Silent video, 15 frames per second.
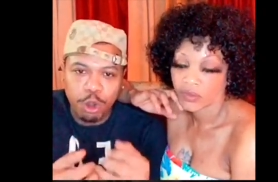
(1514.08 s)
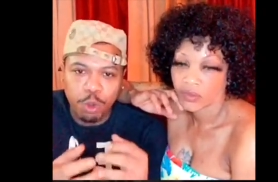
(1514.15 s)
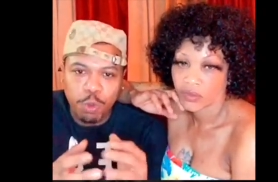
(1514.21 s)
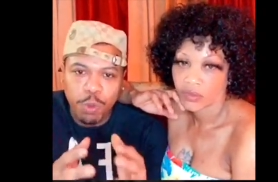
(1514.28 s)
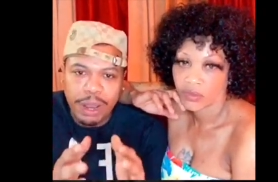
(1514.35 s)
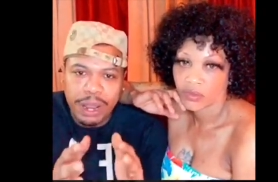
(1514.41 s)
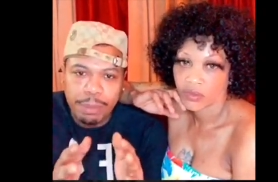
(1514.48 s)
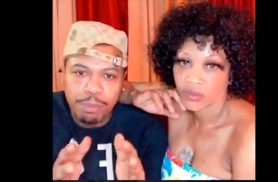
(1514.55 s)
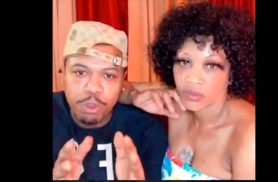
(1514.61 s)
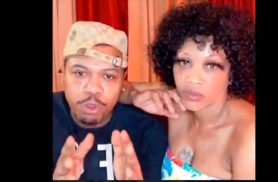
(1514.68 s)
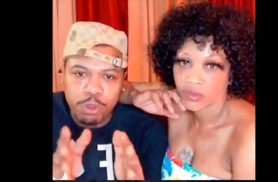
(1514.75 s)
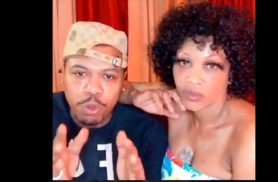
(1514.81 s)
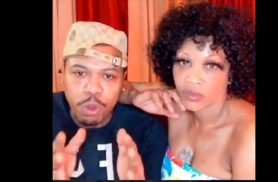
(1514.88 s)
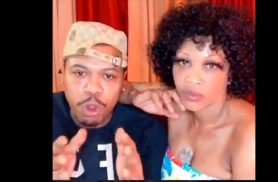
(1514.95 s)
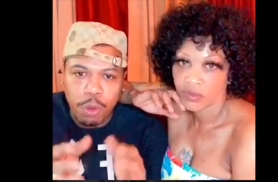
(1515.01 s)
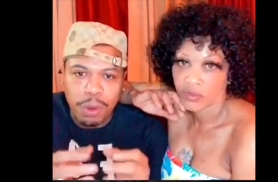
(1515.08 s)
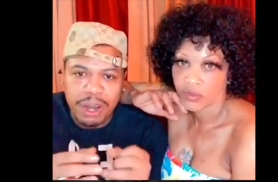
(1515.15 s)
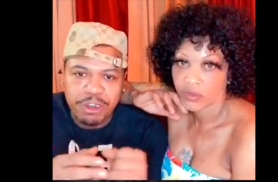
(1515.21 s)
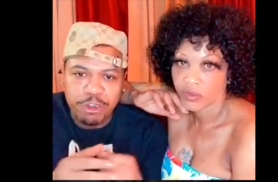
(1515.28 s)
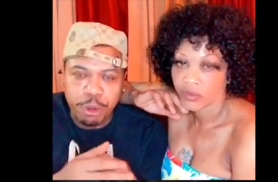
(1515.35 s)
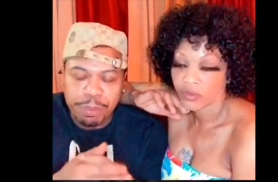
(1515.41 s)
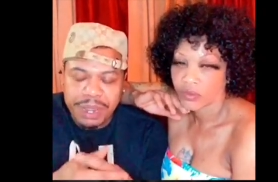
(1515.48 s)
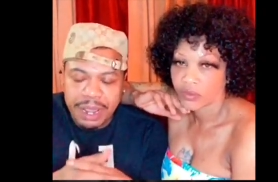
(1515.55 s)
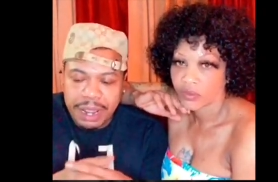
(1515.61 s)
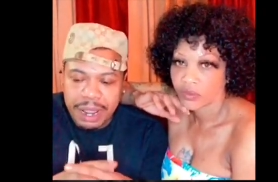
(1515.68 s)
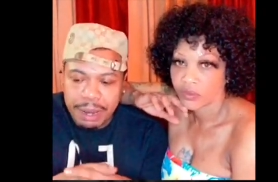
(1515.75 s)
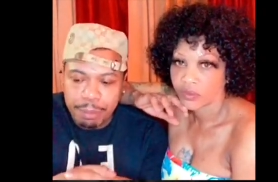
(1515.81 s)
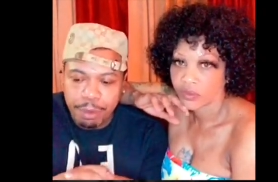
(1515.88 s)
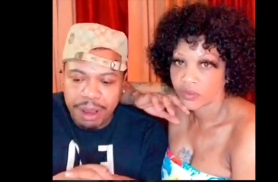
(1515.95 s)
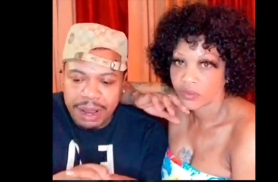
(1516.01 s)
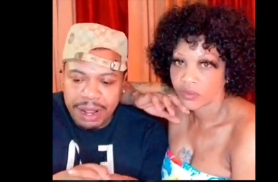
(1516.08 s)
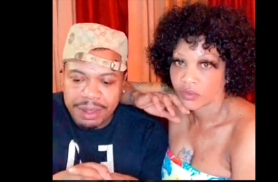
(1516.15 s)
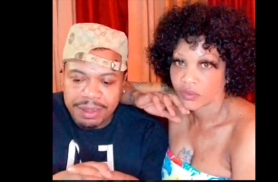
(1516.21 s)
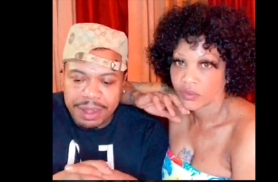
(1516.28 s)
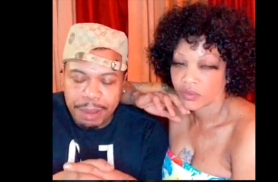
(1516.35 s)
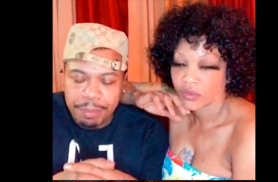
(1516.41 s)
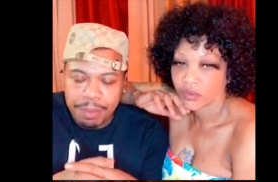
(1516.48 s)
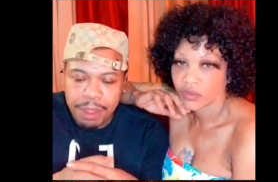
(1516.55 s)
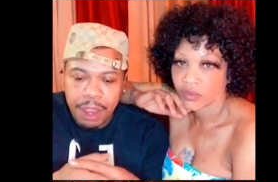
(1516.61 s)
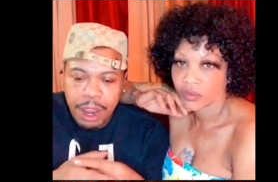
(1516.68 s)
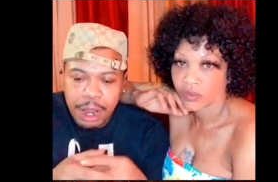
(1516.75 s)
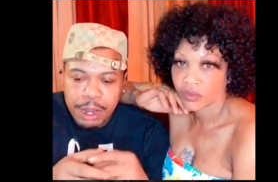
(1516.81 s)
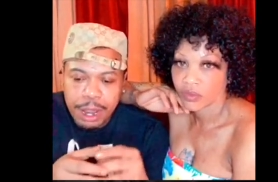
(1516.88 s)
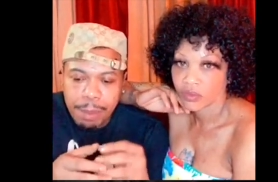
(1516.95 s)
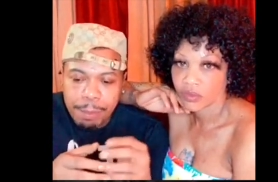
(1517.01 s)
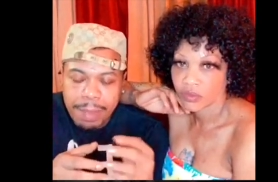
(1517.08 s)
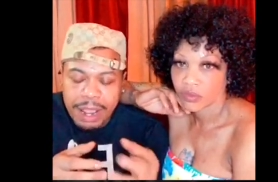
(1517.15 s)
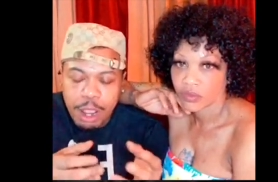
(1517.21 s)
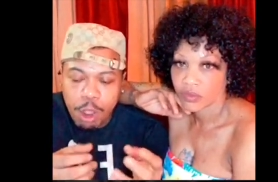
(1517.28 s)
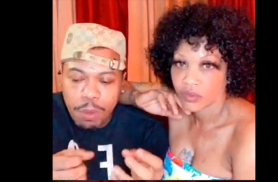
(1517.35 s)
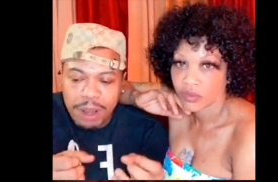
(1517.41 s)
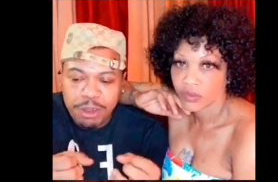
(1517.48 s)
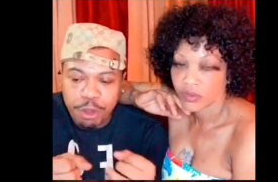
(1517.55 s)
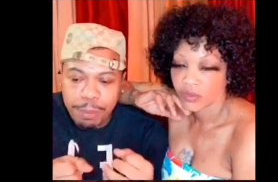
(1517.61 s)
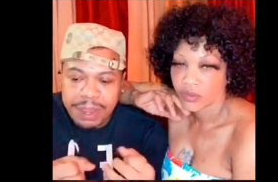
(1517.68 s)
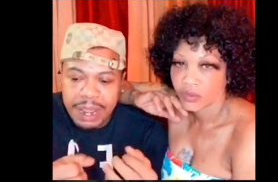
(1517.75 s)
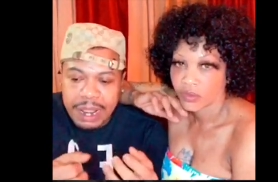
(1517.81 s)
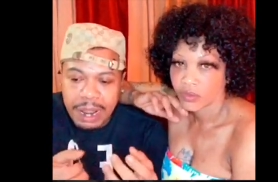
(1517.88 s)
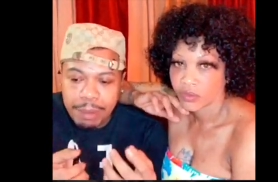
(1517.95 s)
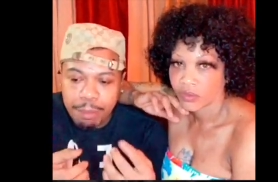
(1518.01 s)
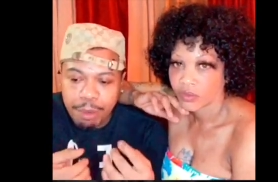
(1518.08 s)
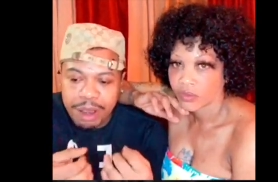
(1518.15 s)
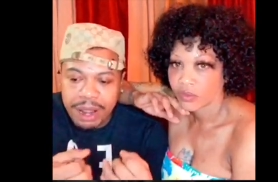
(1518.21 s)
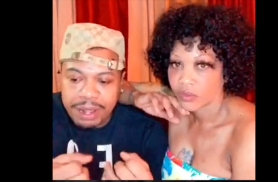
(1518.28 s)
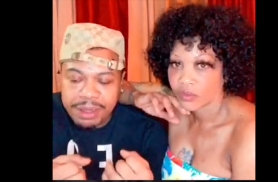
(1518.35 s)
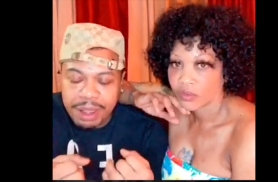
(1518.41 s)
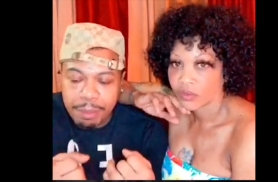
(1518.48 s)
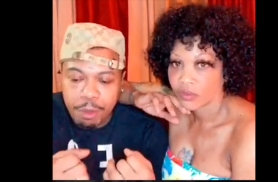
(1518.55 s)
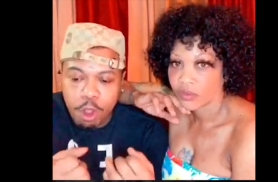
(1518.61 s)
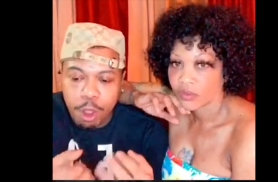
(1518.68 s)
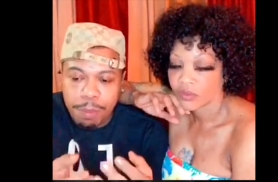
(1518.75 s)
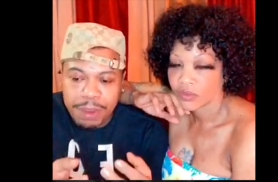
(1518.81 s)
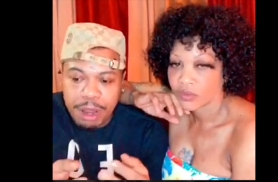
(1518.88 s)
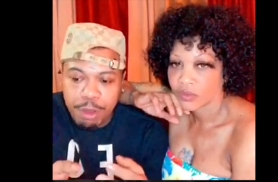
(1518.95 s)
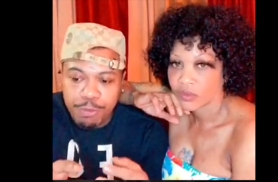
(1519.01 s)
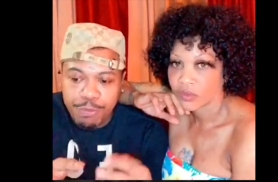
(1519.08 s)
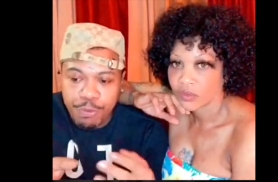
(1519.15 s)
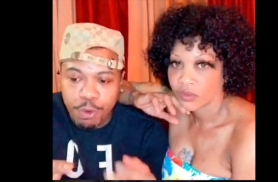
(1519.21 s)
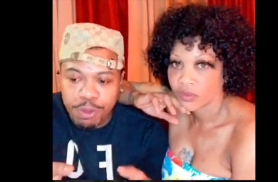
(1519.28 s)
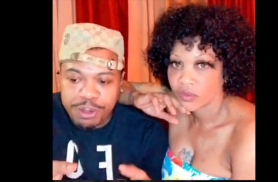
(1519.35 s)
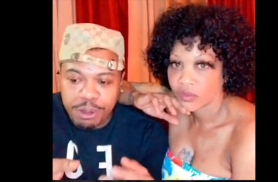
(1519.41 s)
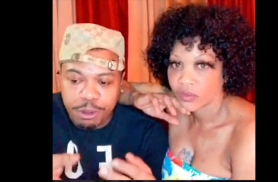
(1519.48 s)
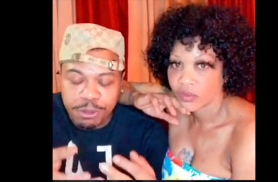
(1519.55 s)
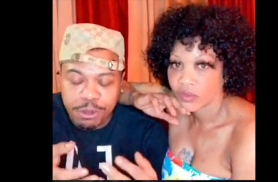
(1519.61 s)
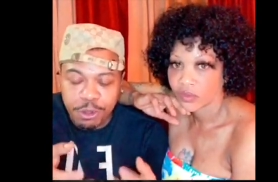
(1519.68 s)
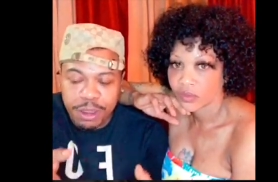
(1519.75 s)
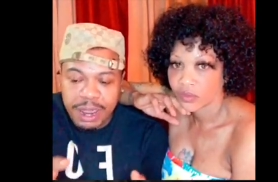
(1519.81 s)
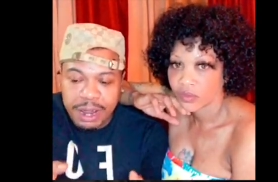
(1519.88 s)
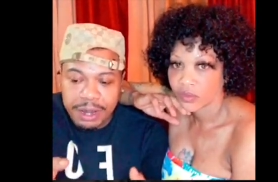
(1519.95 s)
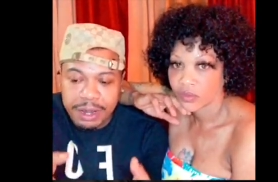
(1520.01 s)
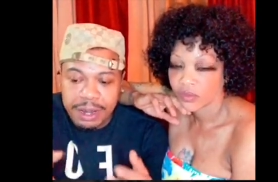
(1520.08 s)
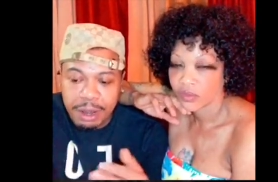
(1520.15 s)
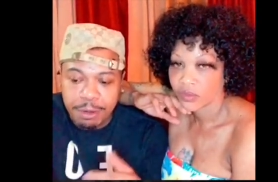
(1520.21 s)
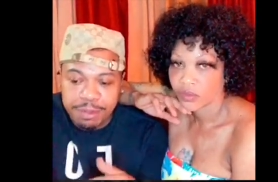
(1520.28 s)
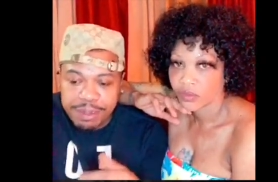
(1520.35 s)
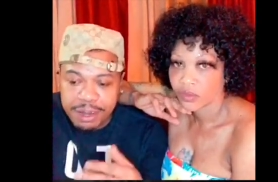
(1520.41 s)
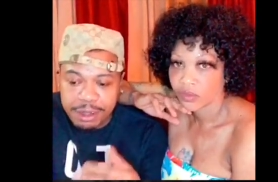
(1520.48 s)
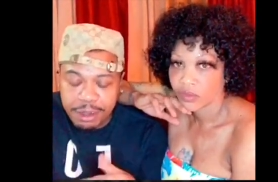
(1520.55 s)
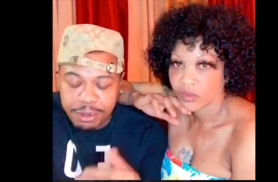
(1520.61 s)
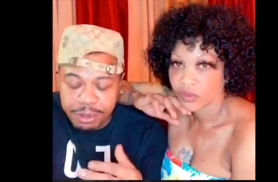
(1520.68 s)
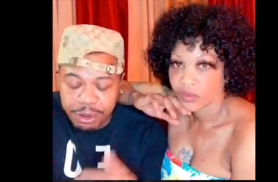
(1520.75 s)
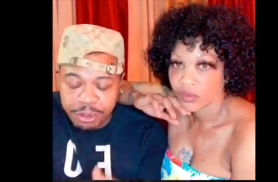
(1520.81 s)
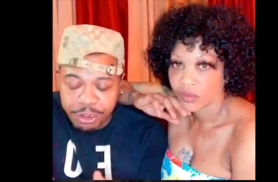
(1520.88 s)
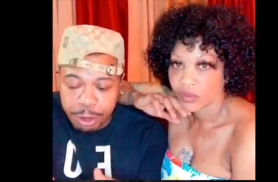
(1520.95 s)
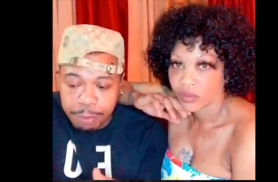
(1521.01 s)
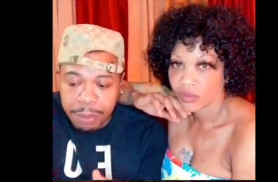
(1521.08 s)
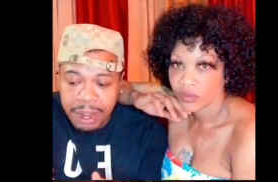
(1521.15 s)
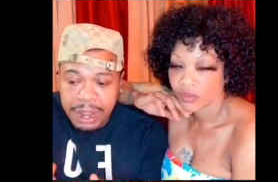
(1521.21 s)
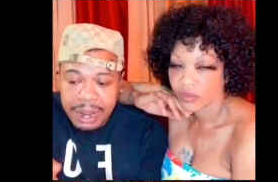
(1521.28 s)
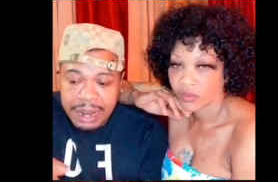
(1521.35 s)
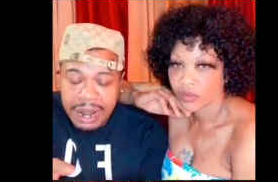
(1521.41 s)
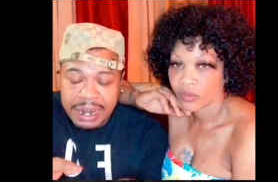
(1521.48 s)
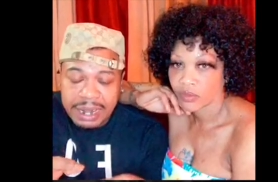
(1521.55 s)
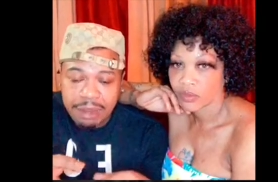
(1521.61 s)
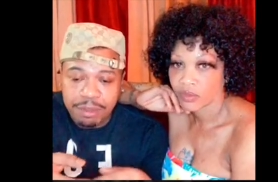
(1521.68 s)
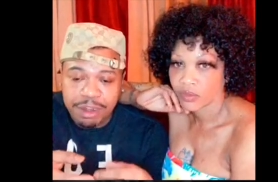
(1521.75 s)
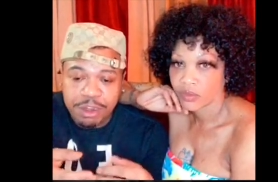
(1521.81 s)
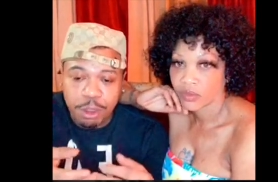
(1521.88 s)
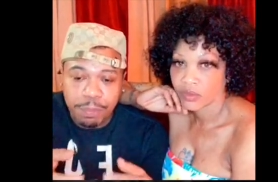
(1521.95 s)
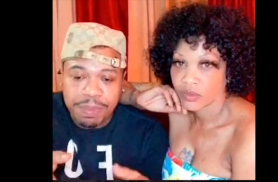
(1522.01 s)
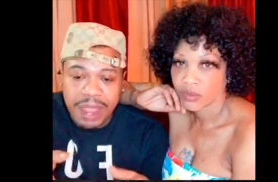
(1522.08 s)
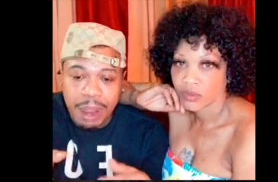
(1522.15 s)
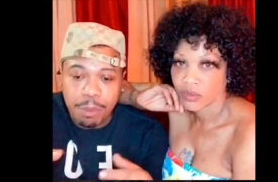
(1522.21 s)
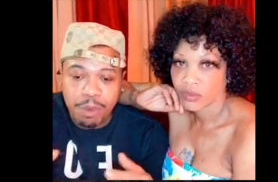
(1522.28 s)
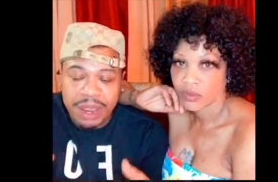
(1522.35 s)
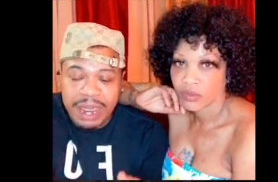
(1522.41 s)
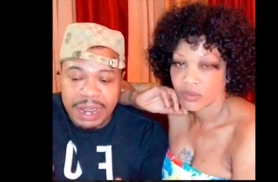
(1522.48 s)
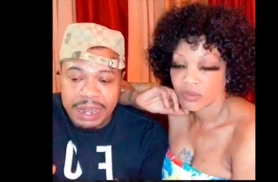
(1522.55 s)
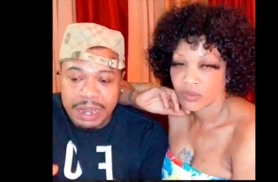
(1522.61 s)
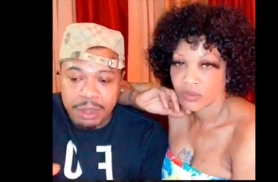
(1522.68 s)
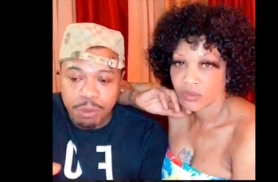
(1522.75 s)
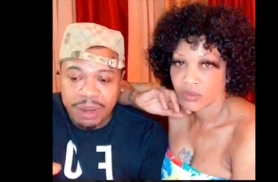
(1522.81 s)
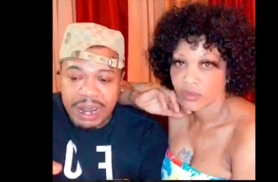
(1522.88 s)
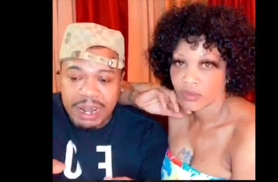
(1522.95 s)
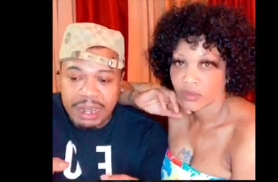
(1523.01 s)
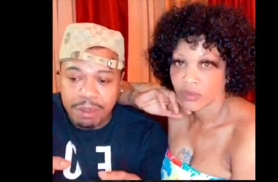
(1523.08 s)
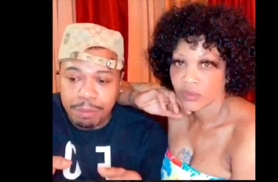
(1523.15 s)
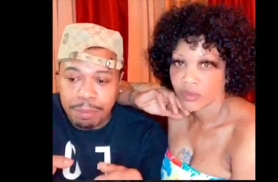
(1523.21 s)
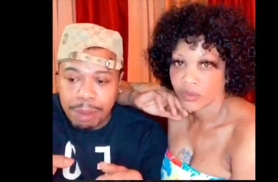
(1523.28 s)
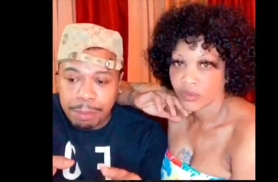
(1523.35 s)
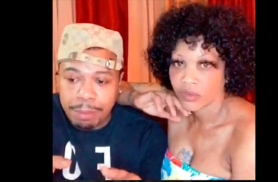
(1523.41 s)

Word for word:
Speaker 1: what them do to our Jamaican brothers, them. They make our Jamaican brothers, them come here, force us to get their citizenship. Not even, sometimes we get it, we're not even member,